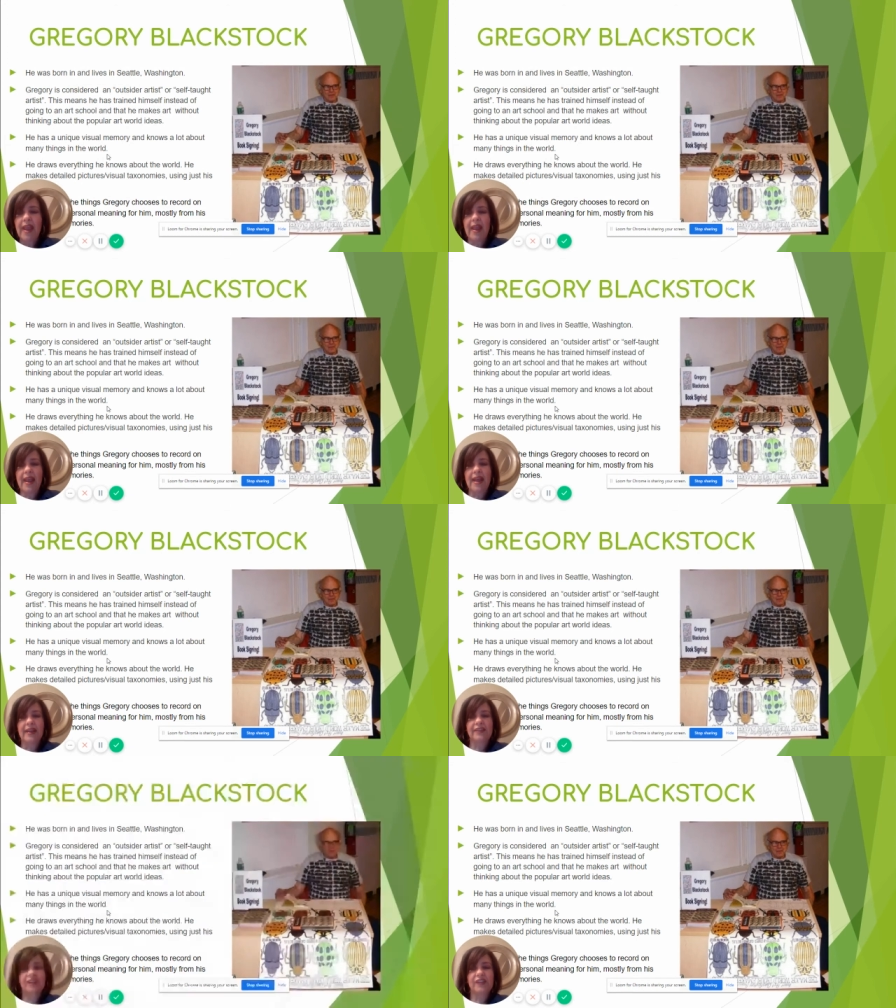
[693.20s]

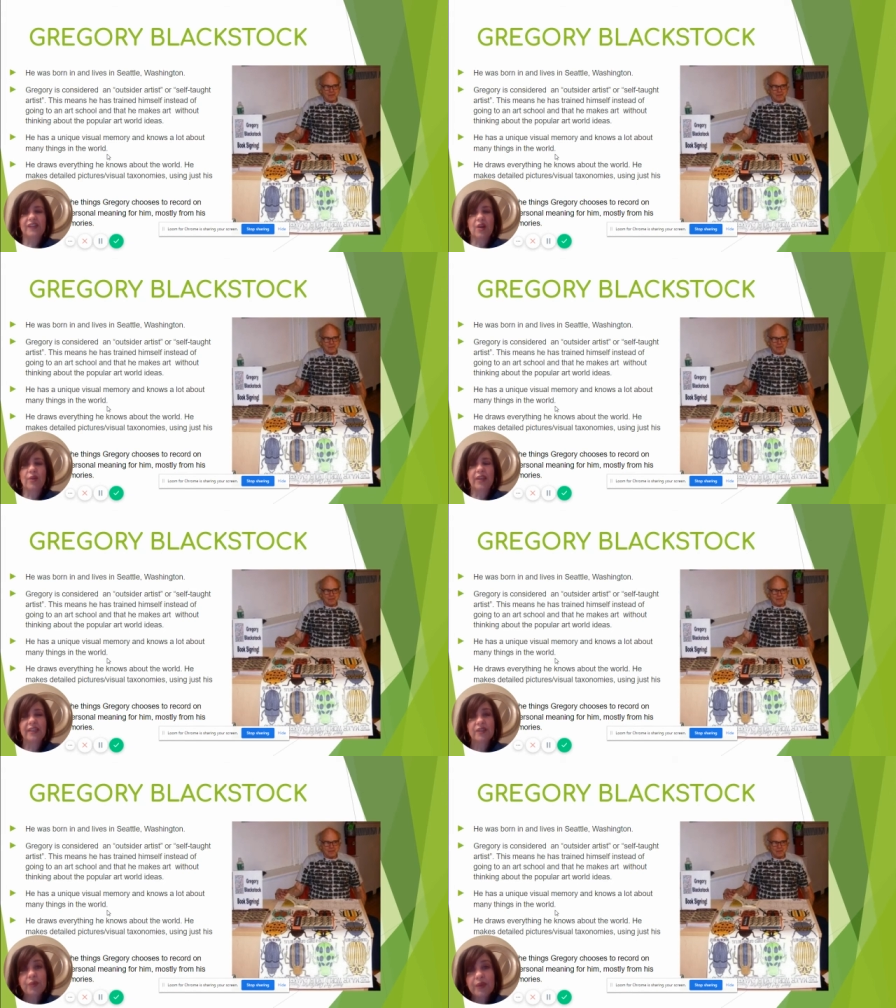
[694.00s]
and so
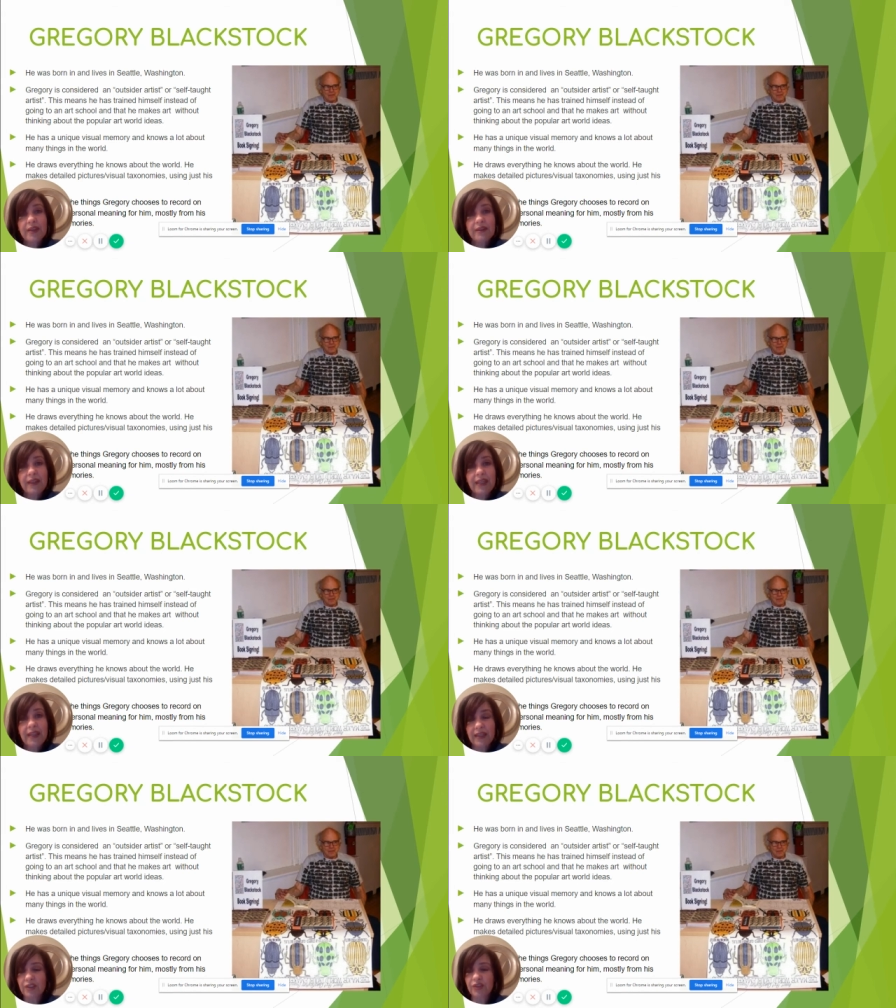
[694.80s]
he's really
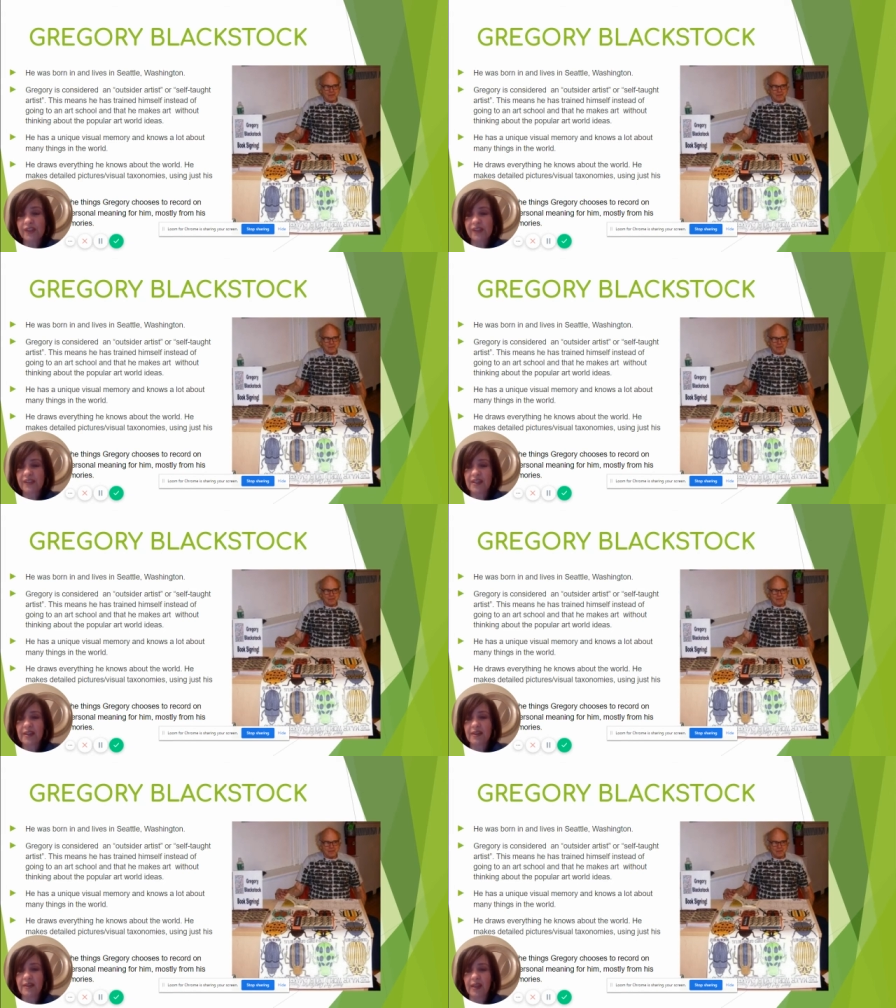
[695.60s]

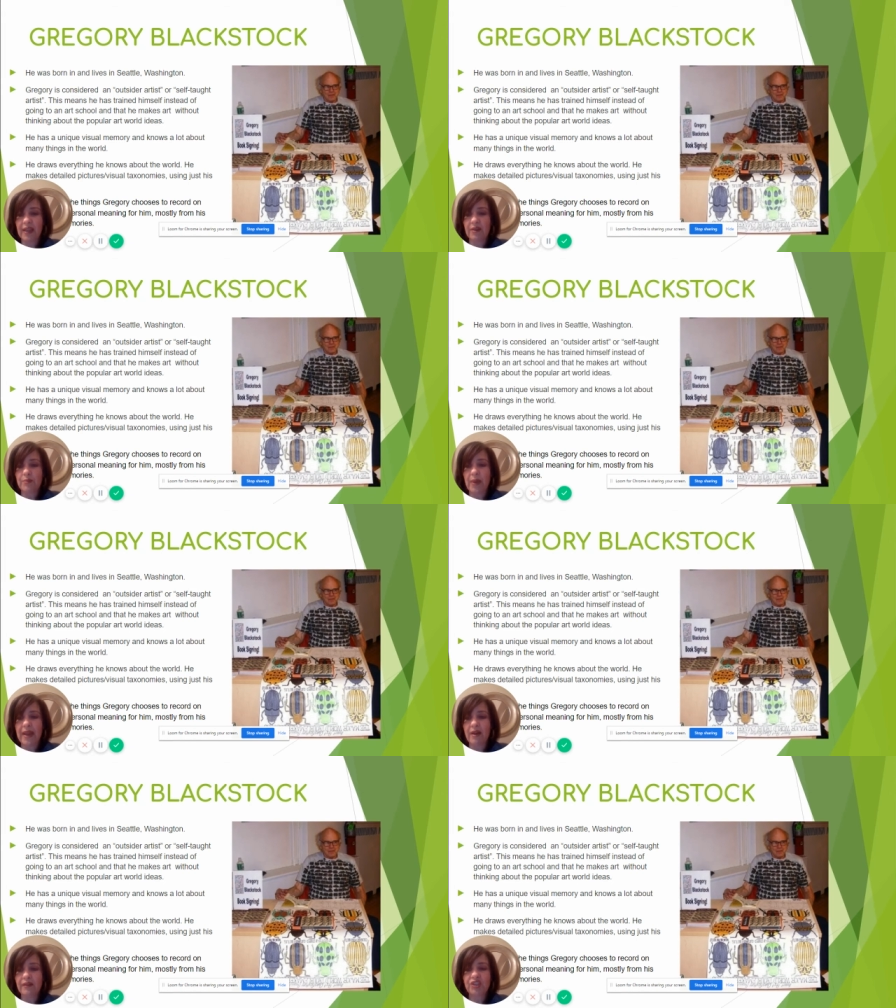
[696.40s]
interested in
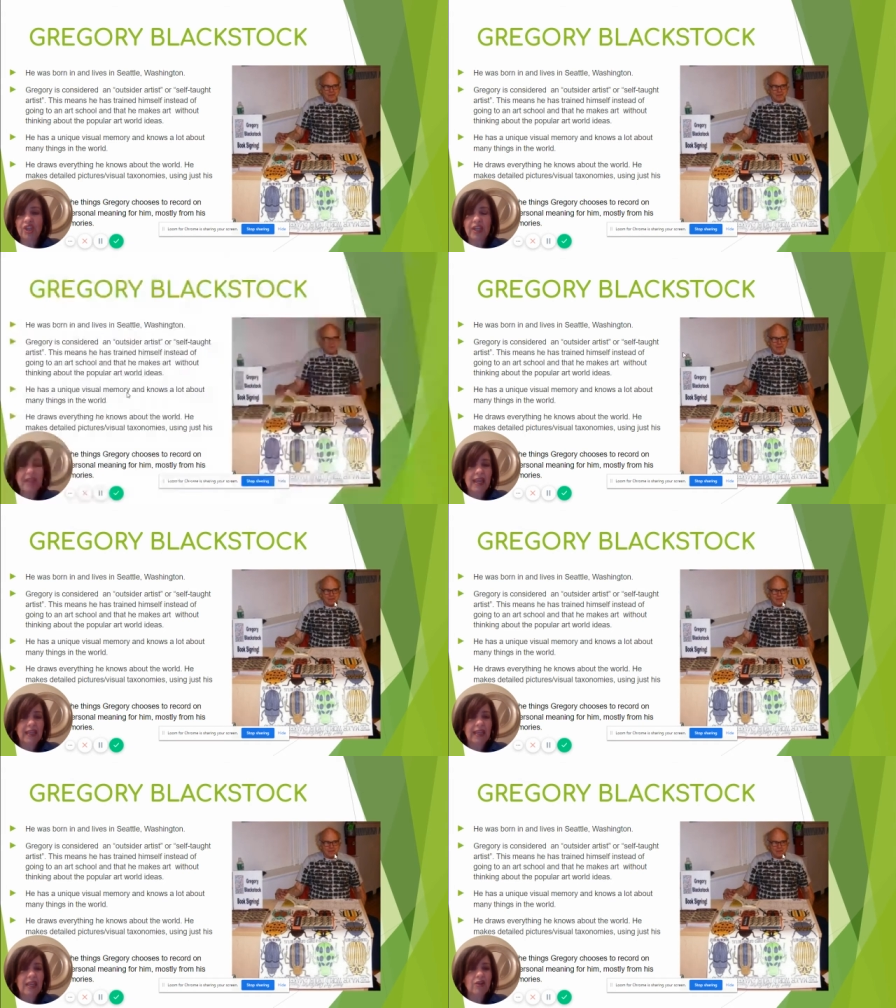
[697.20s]
biology,
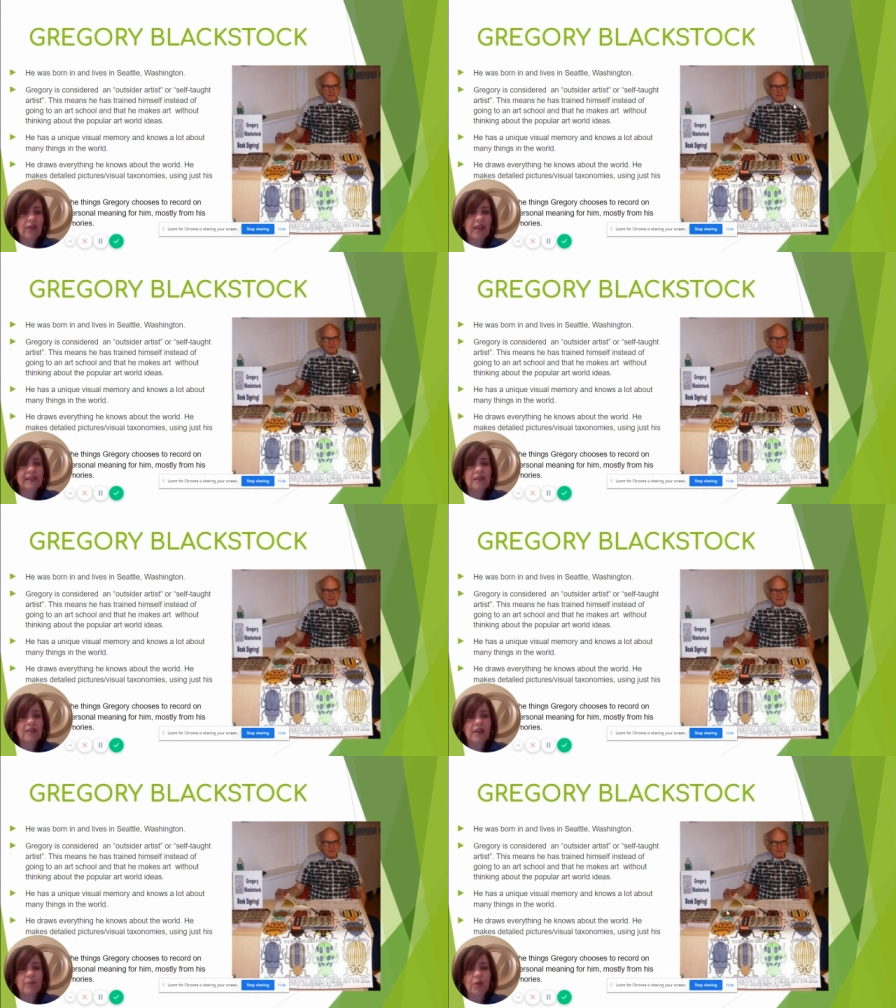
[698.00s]
and he creates a
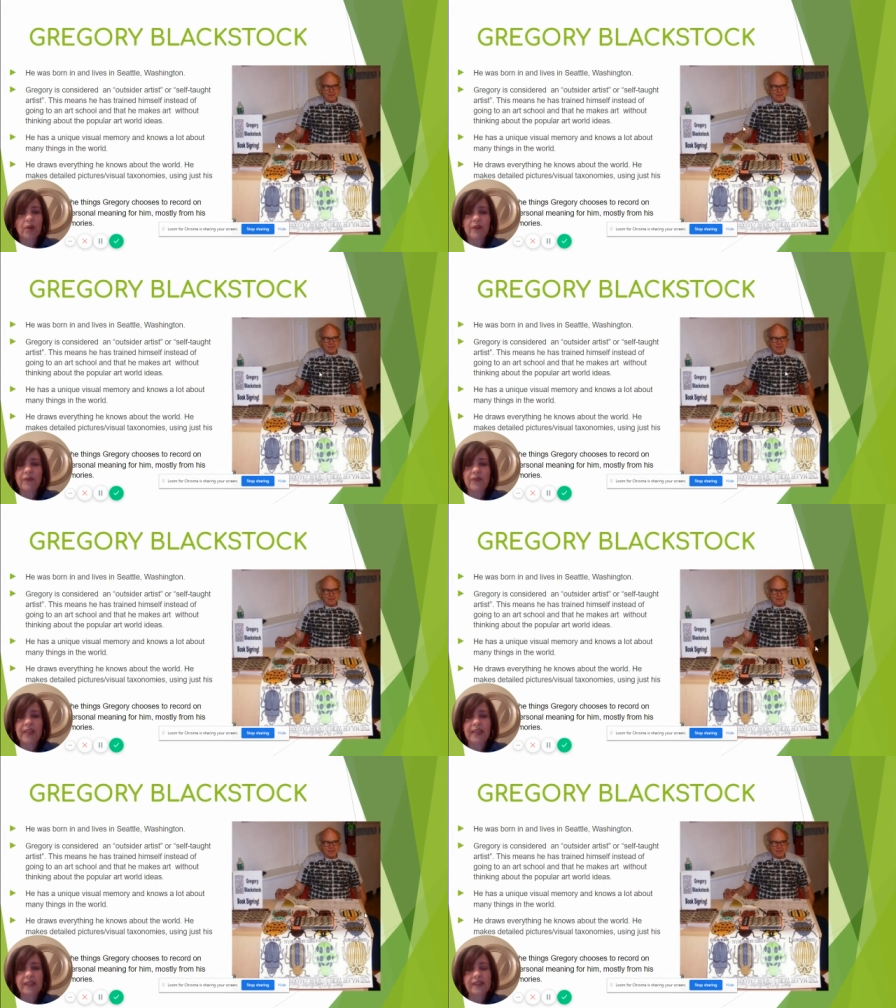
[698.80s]
number of
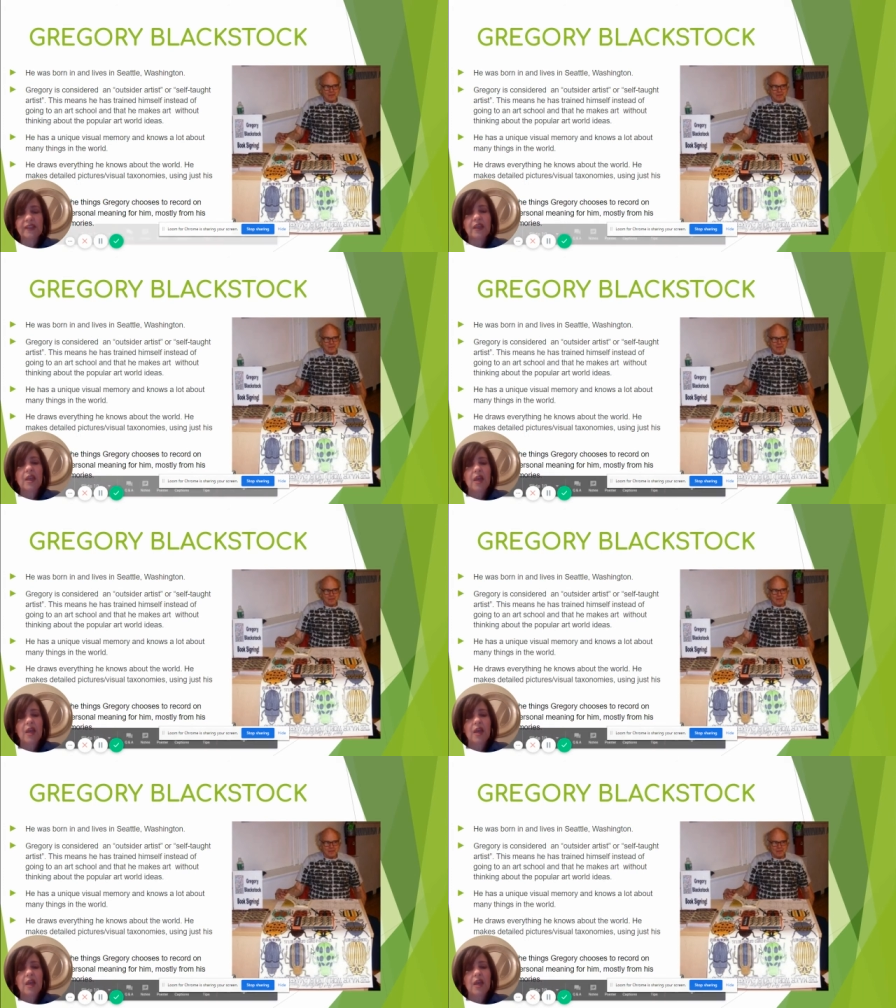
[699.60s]
these